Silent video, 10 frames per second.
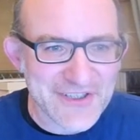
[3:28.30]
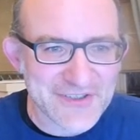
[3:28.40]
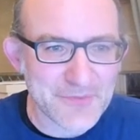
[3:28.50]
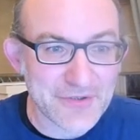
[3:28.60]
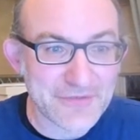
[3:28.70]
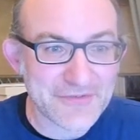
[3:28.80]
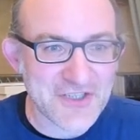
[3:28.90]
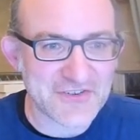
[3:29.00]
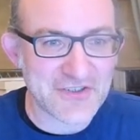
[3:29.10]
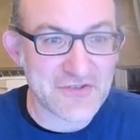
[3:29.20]
moves
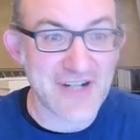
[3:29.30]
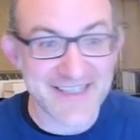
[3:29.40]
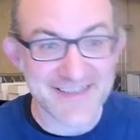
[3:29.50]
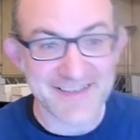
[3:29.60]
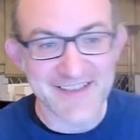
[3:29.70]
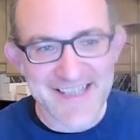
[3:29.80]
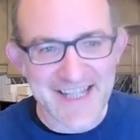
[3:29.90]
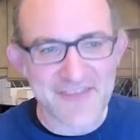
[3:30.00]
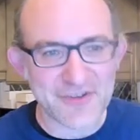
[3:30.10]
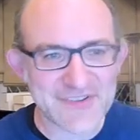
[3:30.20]
just to try and
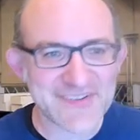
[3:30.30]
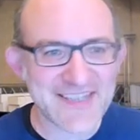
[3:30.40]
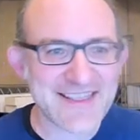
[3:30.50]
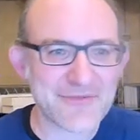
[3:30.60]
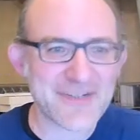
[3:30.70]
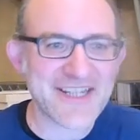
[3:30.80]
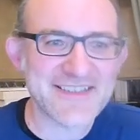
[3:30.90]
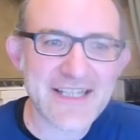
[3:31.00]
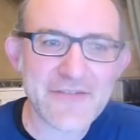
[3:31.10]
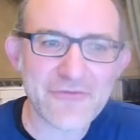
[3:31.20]
get those c3
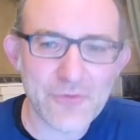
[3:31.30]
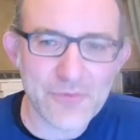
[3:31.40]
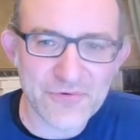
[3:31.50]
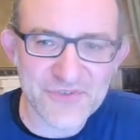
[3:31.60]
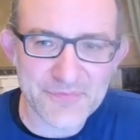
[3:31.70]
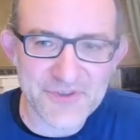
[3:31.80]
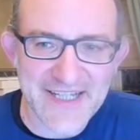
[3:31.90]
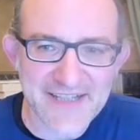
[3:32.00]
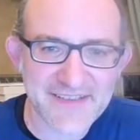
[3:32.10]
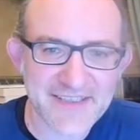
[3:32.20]
and d4 pawns
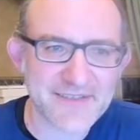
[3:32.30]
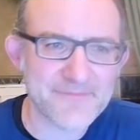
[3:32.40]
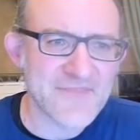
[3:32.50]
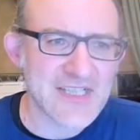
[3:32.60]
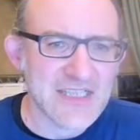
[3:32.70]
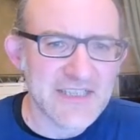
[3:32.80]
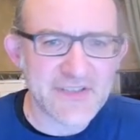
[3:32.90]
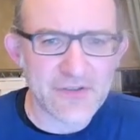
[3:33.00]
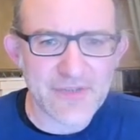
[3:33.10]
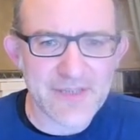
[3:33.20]
protected.
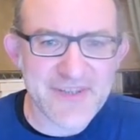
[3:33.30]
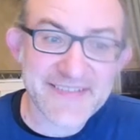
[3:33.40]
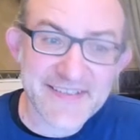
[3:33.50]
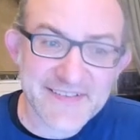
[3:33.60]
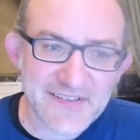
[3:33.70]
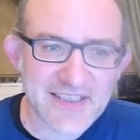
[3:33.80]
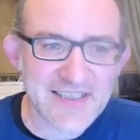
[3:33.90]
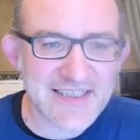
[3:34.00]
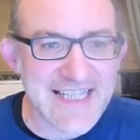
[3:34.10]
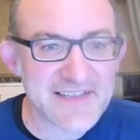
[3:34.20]
So, uh, but this is
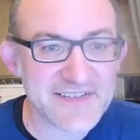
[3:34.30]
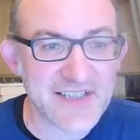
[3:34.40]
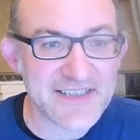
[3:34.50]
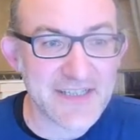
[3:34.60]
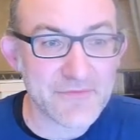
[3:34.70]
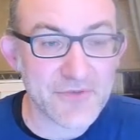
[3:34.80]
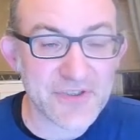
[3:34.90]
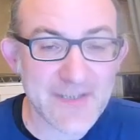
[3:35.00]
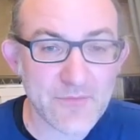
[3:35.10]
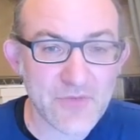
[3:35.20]
uh, Leela's idea: Rook
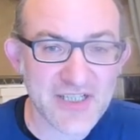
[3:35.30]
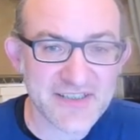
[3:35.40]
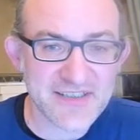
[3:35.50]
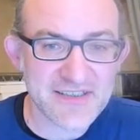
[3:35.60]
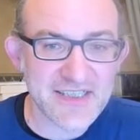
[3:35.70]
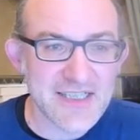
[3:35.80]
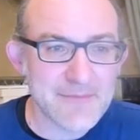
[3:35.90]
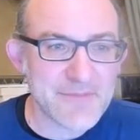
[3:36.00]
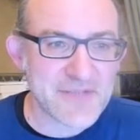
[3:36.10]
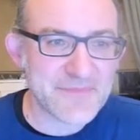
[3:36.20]
c1,
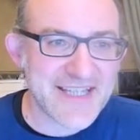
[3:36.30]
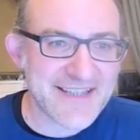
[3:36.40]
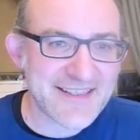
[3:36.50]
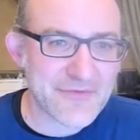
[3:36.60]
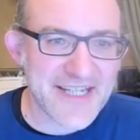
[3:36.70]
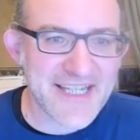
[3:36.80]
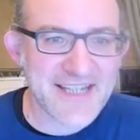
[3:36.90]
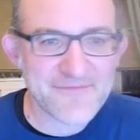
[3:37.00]
Bishop d3,